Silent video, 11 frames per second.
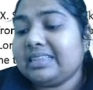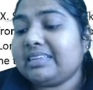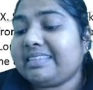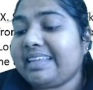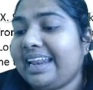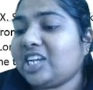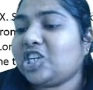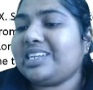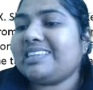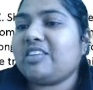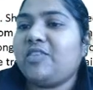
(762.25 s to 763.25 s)
The
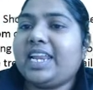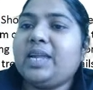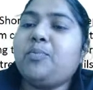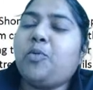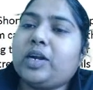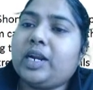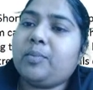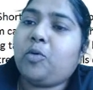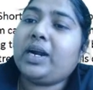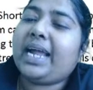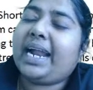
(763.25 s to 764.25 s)
selection is a very important
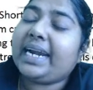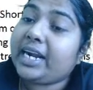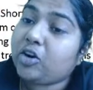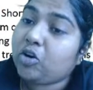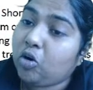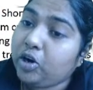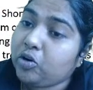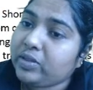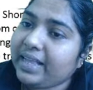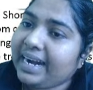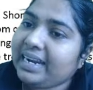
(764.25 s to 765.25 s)
point, and I told
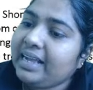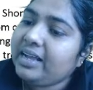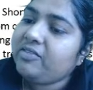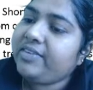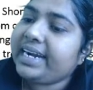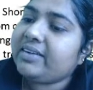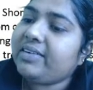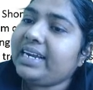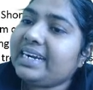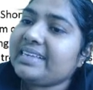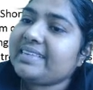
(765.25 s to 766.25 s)
you that whenever
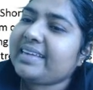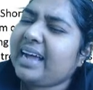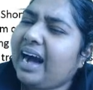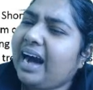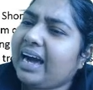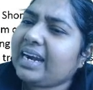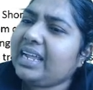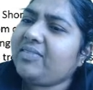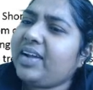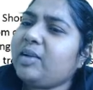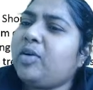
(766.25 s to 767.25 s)
it is at
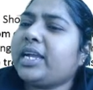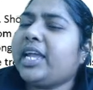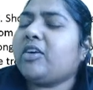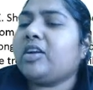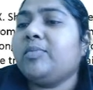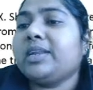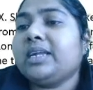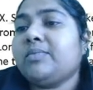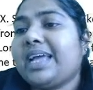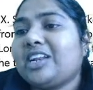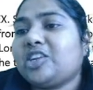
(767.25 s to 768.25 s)
Hardy-Weinberg
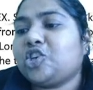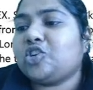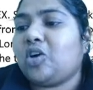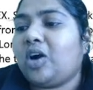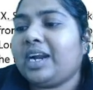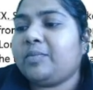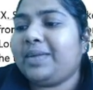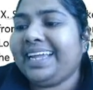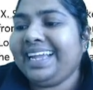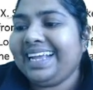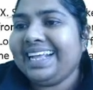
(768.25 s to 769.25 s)
equilibrium, there should not be